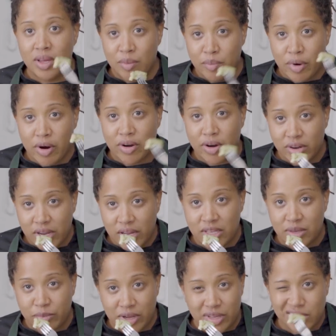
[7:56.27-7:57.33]
burn our
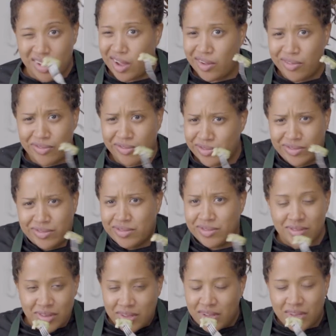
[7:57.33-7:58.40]
taste buds off.
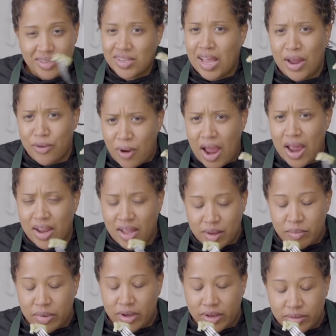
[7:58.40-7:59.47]
It's ironic,
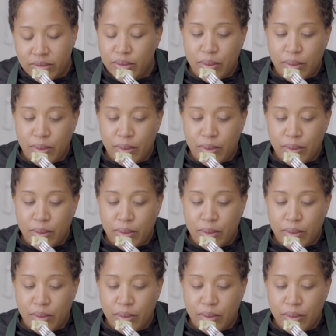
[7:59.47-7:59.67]
but